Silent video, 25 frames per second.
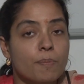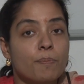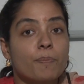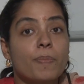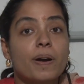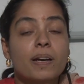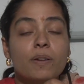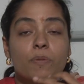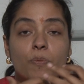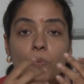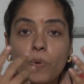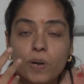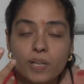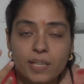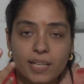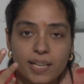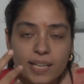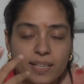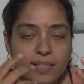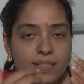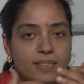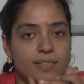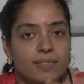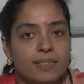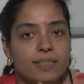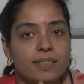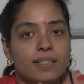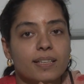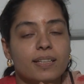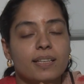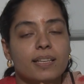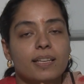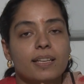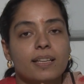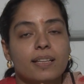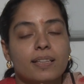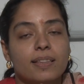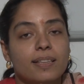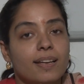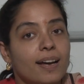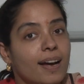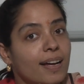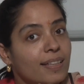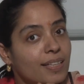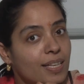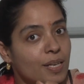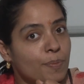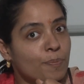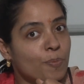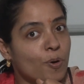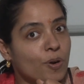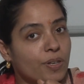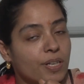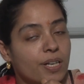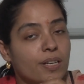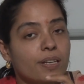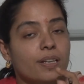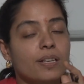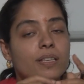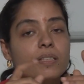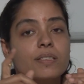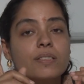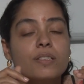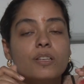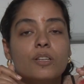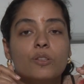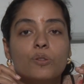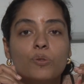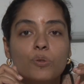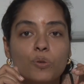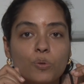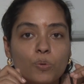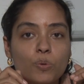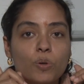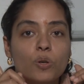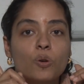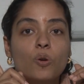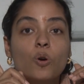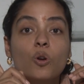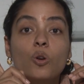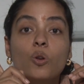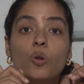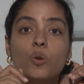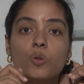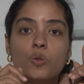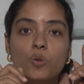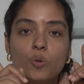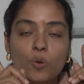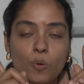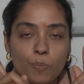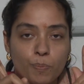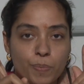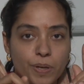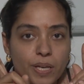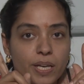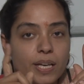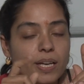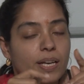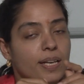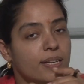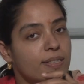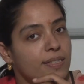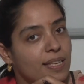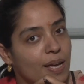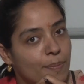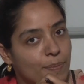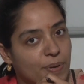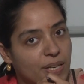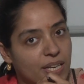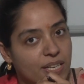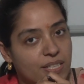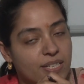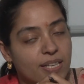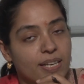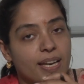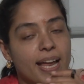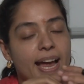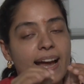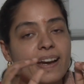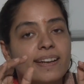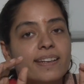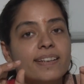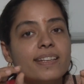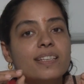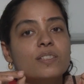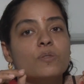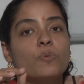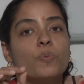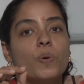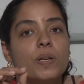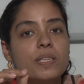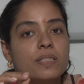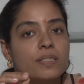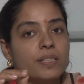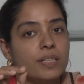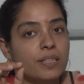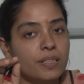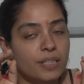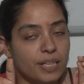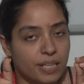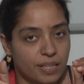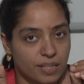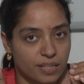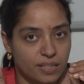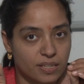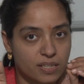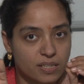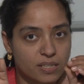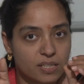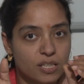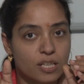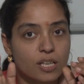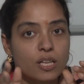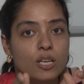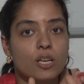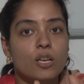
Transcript: But what else? The other important is to do colonoscopy examination at least once in 10 years.